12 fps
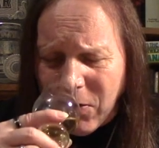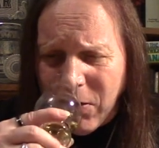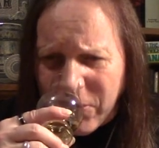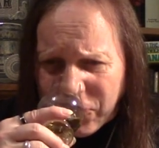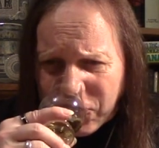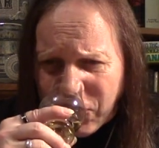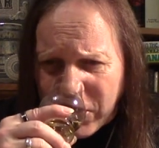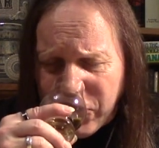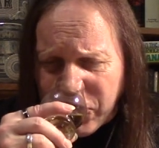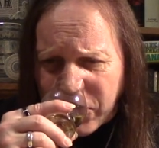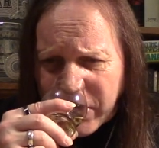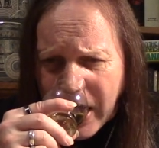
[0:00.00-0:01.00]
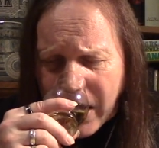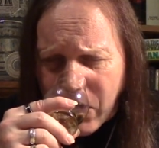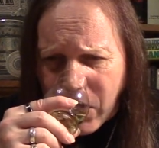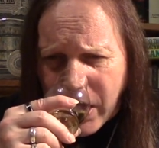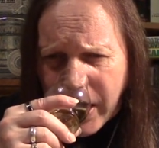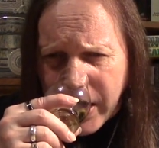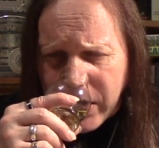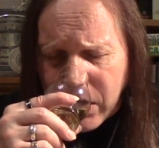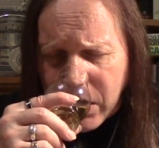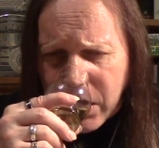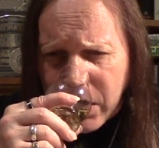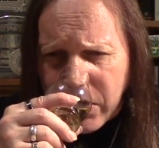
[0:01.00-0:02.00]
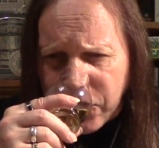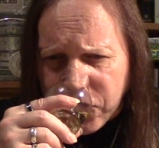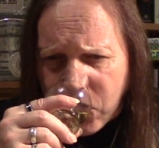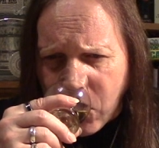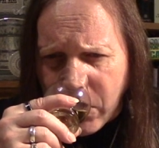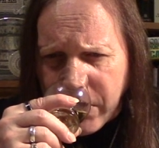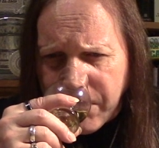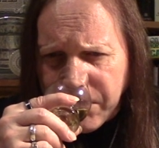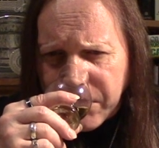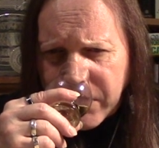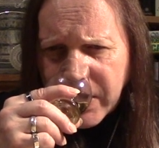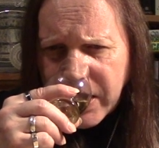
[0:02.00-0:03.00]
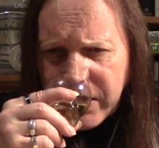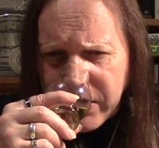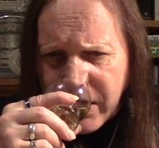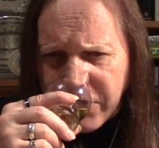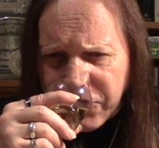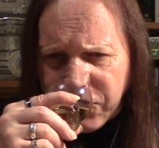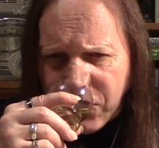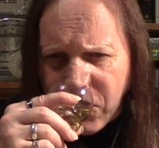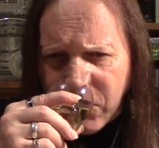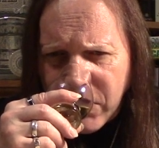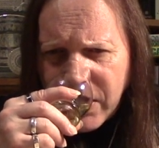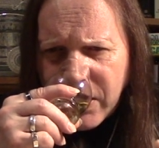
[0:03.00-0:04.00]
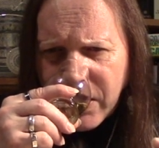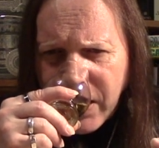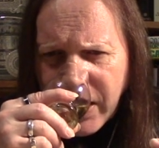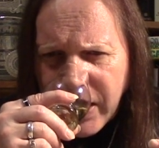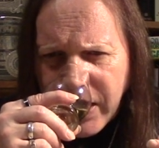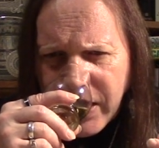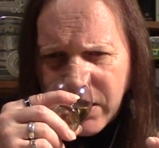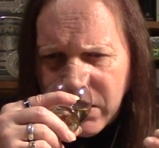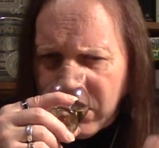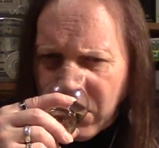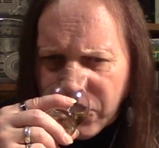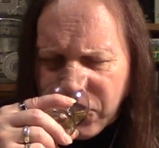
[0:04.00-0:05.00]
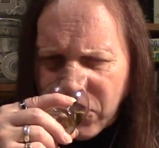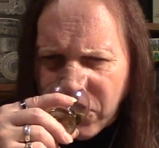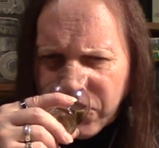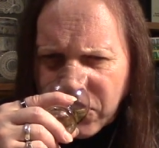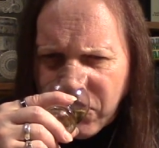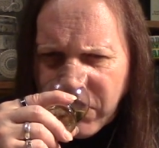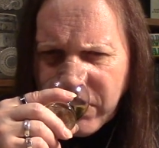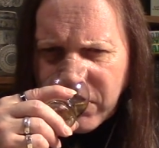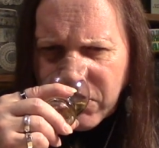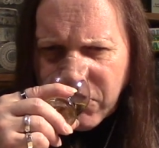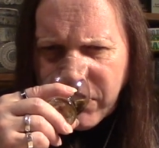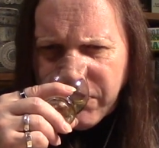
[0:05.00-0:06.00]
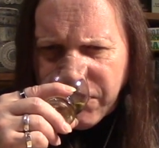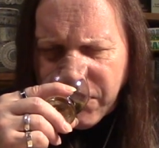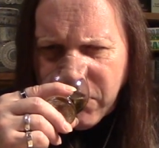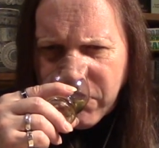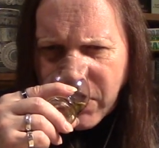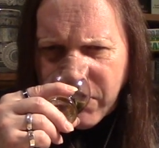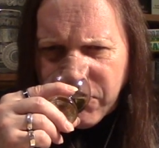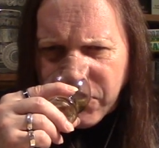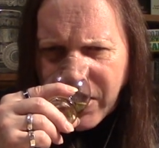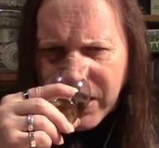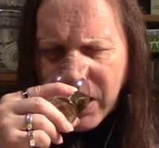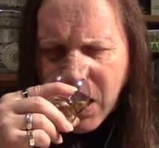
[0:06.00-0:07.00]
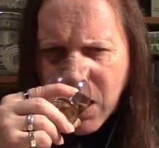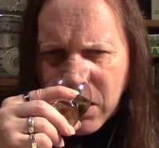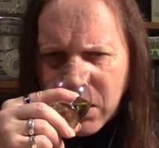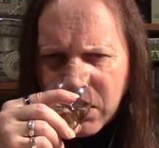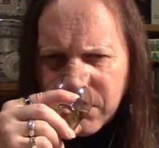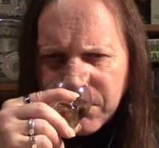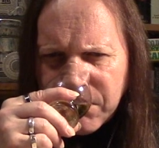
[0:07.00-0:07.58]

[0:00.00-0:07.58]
astringent now, and it is quite industrial. Lots and lots of green fruit notes again.